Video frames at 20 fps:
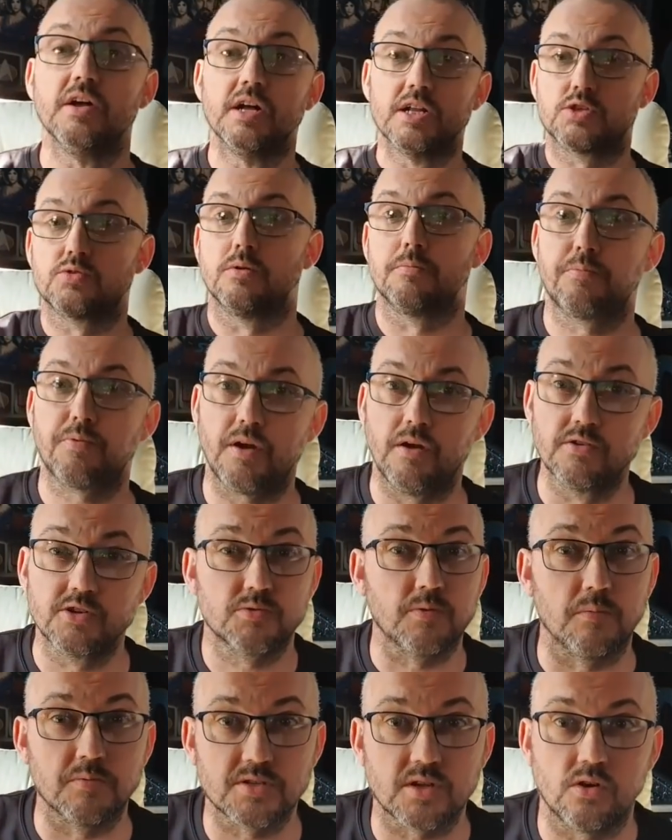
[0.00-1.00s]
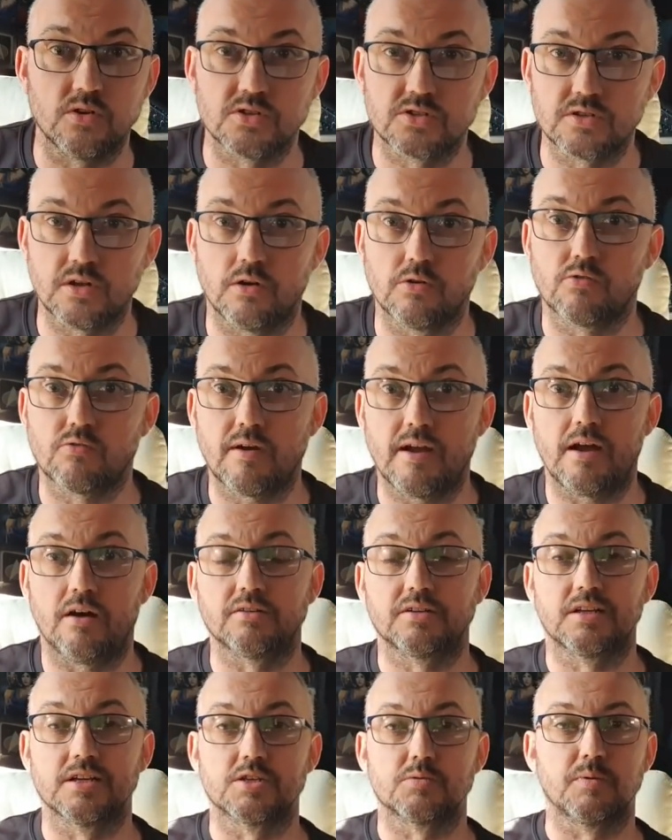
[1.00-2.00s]
to approach what was a hostile crowd
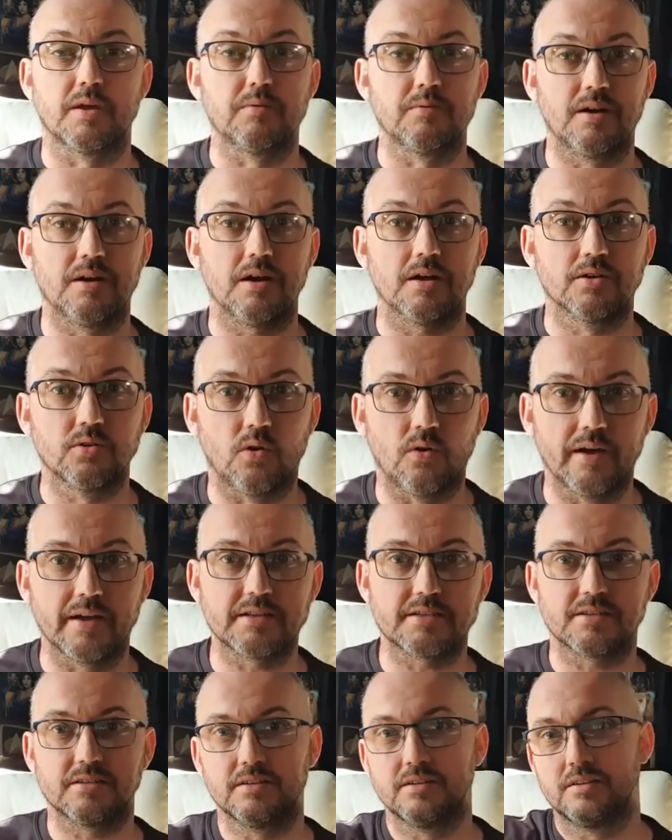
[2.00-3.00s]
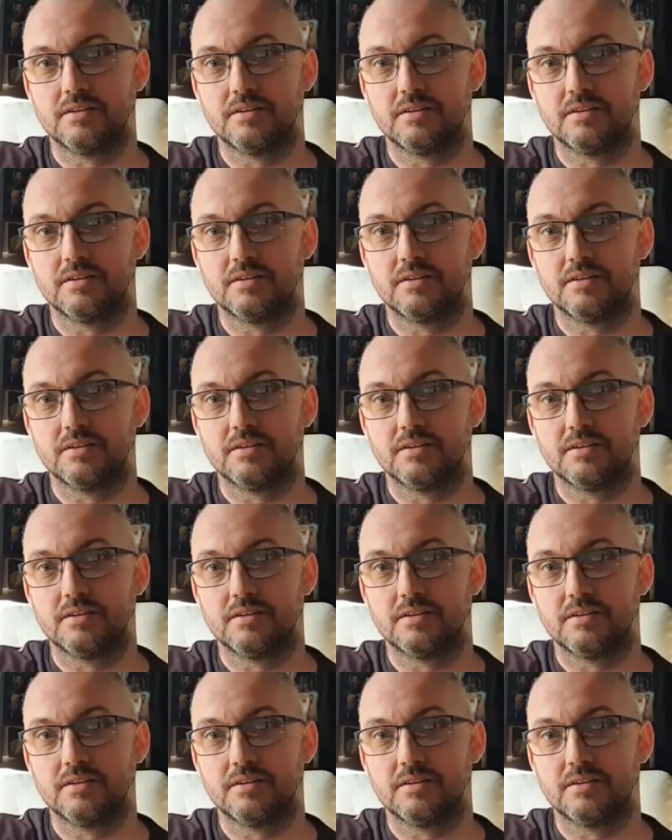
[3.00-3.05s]
because we were annoyed